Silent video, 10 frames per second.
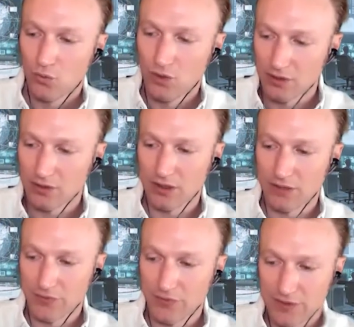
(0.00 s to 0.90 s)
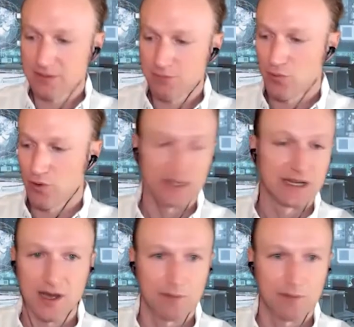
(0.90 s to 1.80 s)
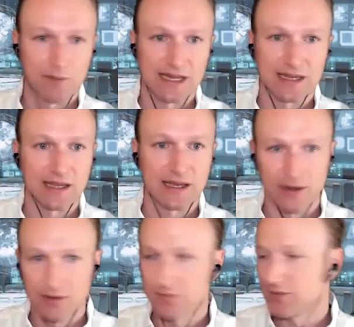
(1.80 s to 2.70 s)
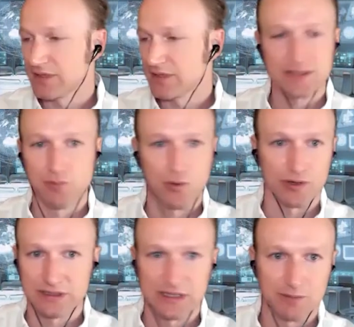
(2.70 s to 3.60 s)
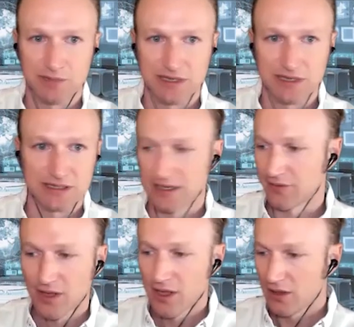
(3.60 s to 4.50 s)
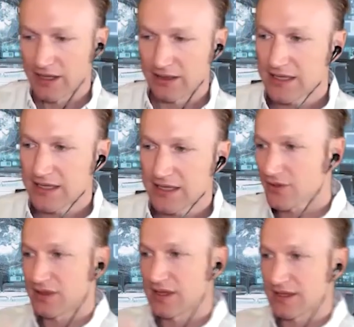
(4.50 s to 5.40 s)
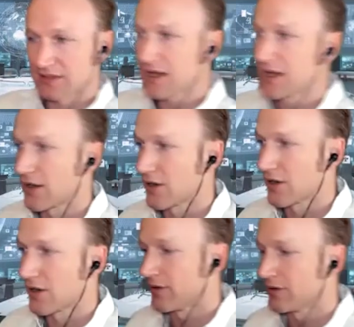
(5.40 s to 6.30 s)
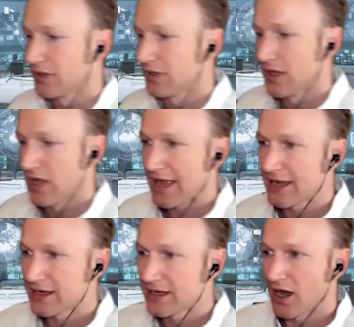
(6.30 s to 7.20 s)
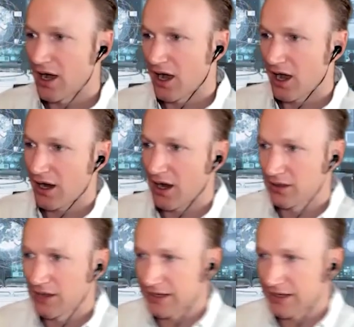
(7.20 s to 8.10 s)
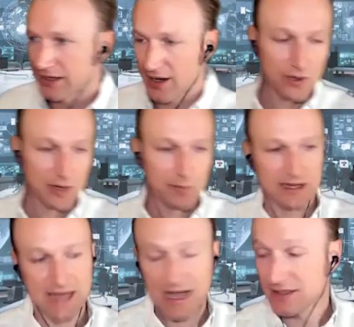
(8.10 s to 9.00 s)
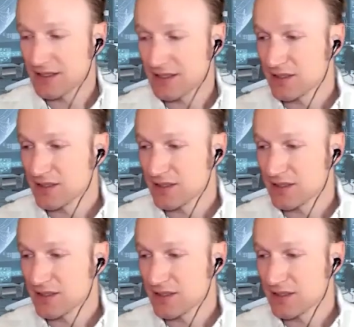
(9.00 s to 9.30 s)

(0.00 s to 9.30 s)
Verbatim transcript: well, this is important and not being taken care of. This is important and not being taken care of. Like these are the things I care about. And I like, I don't want to pay taxes,